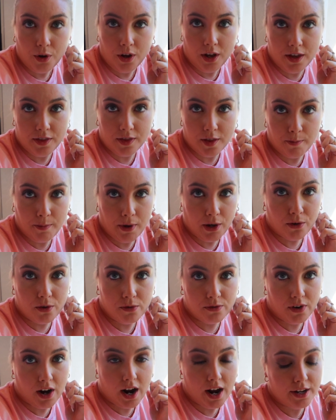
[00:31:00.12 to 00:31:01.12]
And the pickle
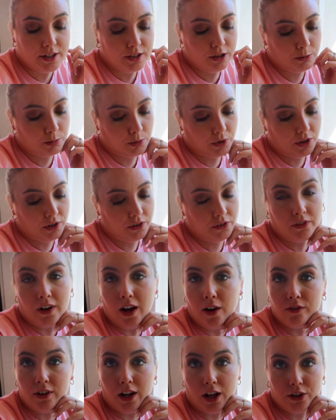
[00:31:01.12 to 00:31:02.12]
fries were
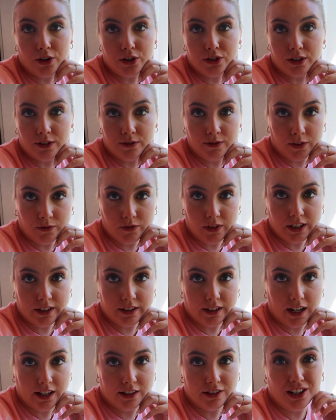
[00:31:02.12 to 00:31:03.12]
$5.50
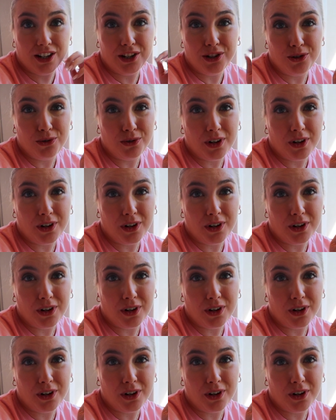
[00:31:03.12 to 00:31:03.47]
and you